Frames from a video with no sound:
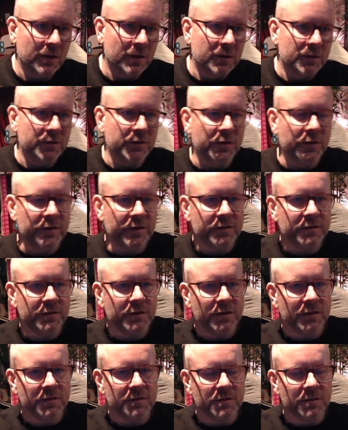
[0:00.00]
So this
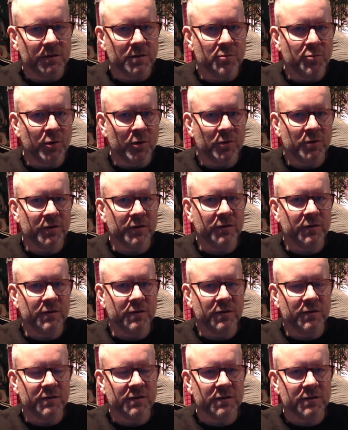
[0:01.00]
is the component.
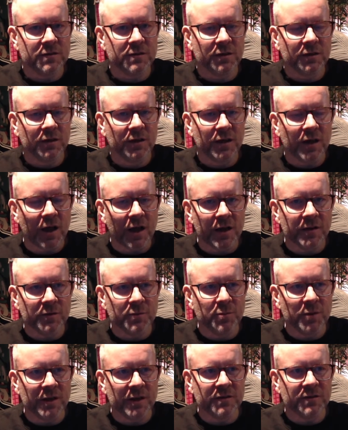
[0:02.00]
This is the
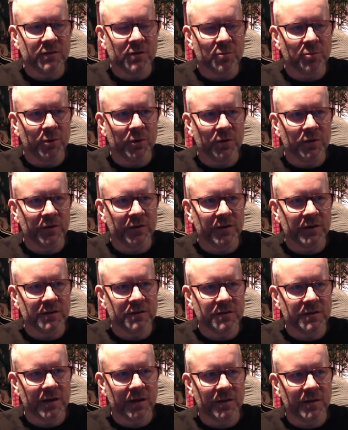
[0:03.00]
client-based component
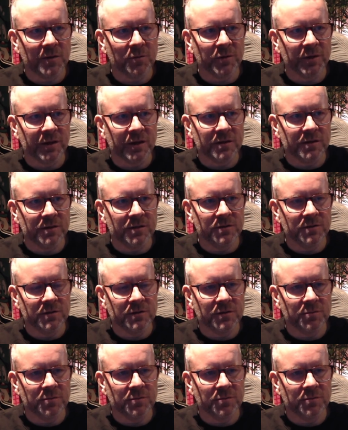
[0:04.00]
instead that we can use